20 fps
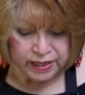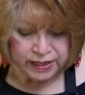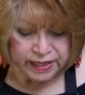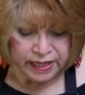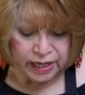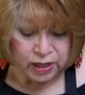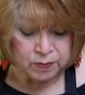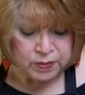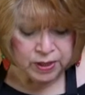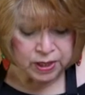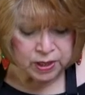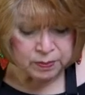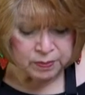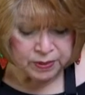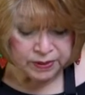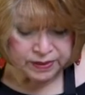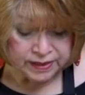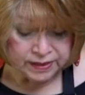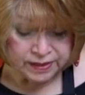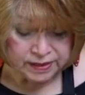Now I'm gonna
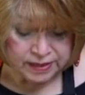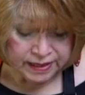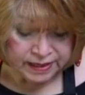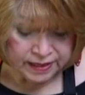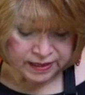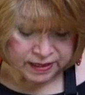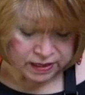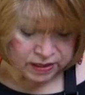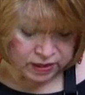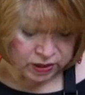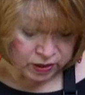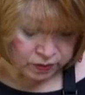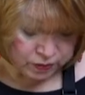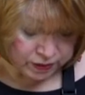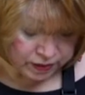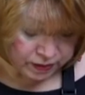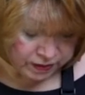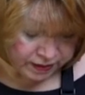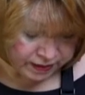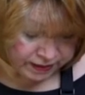put the second
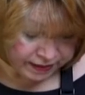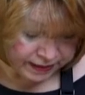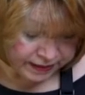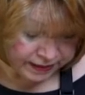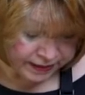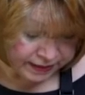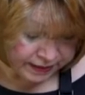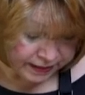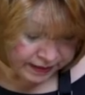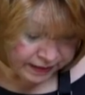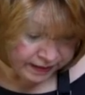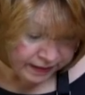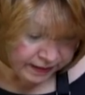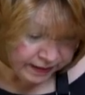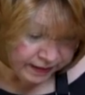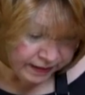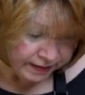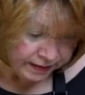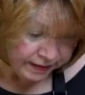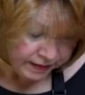coat on it,
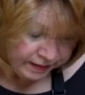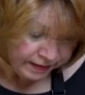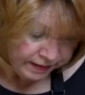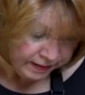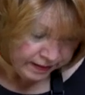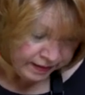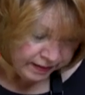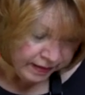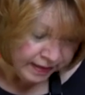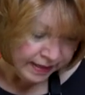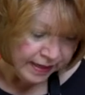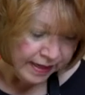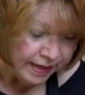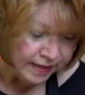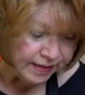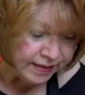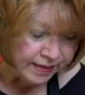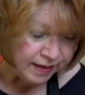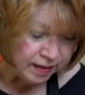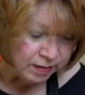
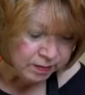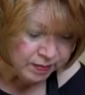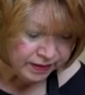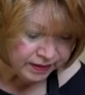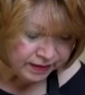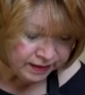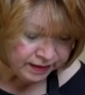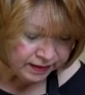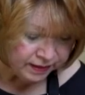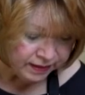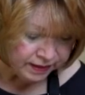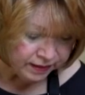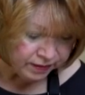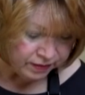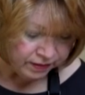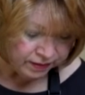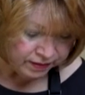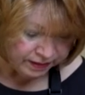and then put the glitter